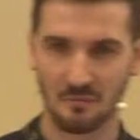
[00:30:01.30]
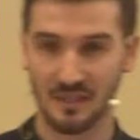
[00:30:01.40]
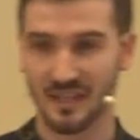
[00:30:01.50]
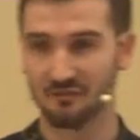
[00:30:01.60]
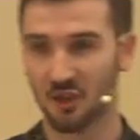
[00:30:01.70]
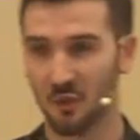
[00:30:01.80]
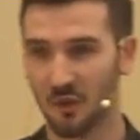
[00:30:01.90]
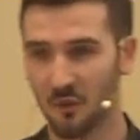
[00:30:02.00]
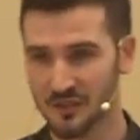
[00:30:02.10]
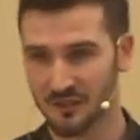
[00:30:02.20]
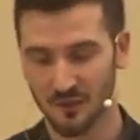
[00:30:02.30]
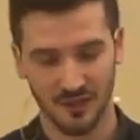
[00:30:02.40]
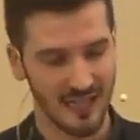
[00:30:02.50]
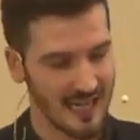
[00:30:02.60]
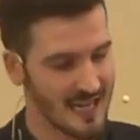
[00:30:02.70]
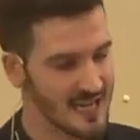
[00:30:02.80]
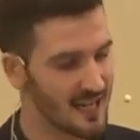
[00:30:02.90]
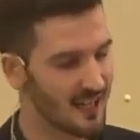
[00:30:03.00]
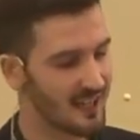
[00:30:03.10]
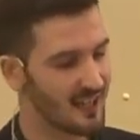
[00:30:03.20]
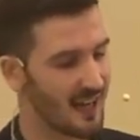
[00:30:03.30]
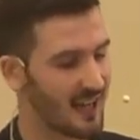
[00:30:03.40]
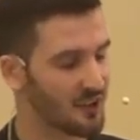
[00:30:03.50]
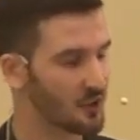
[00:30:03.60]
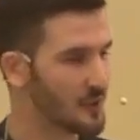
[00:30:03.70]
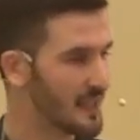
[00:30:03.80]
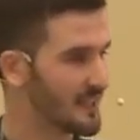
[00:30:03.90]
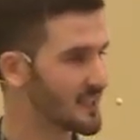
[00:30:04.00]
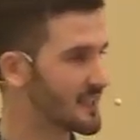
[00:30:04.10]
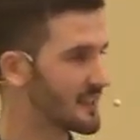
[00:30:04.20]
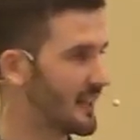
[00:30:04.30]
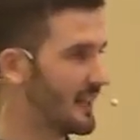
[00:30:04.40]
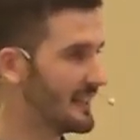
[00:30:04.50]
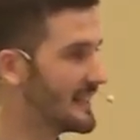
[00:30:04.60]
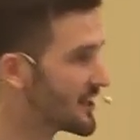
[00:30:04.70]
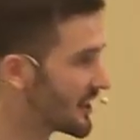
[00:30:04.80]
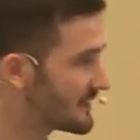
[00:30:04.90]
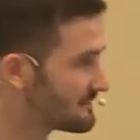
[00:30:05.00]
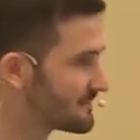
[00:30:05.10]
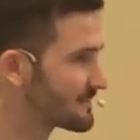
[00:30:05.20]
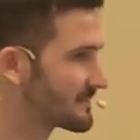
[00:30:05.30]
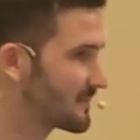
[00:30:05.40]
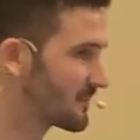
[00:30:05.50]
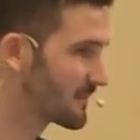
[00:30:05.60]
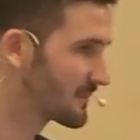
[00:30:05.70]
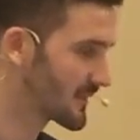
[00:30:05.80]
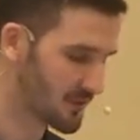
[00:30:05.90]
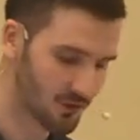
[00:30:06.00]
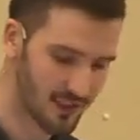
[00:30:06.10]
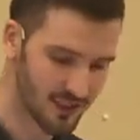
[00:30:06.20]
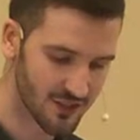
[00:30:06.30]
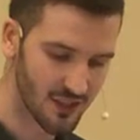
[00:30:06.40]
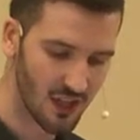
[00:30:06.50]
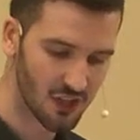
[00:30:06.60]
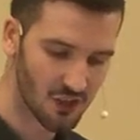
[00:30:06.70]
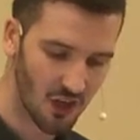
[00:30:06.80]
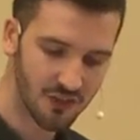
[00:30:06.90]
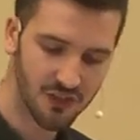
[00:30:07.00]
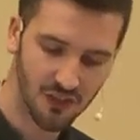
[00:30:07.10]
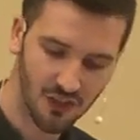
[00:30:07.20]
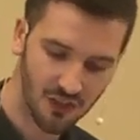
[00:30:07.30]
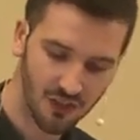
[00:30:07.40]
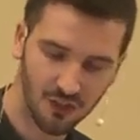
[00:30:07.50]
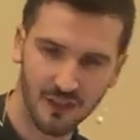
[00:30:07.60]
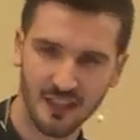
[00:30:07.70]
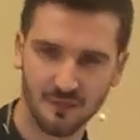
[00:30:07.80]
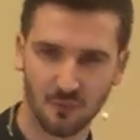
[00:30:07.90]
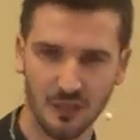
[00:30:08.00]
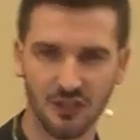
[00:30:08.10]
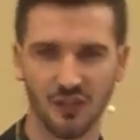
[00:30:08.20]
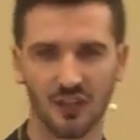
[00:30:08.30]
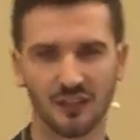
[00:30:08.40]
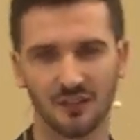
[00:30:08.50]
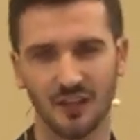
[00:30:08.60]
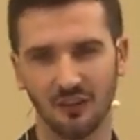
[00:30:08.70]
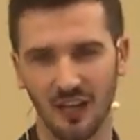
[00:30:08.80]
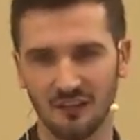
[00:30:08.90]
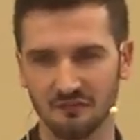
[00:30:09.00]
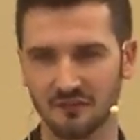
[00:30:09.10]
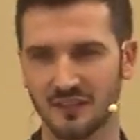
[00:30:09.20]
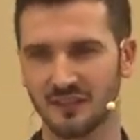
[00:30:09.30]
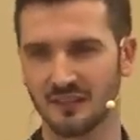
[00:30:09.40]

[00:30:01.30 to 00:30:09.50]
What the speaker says: Because after all, what wasn't he the greatest leader, the greatest counselor, the greatest preacher who ever lived?